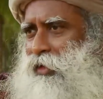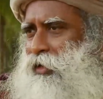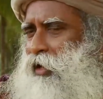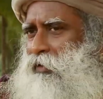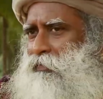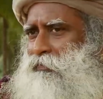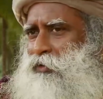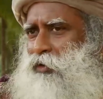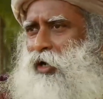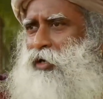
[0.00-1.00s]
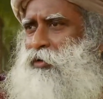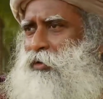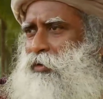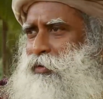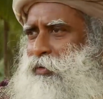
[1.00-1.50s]
Now, you can't
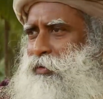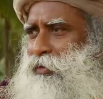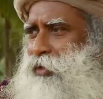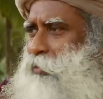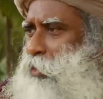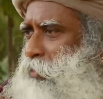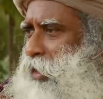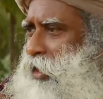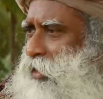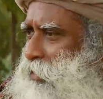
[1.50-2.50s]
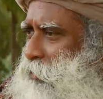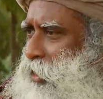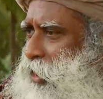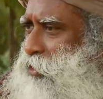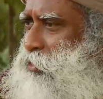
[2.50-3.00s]
go in Mumbai and
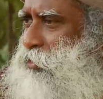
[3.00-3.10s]
somebody asks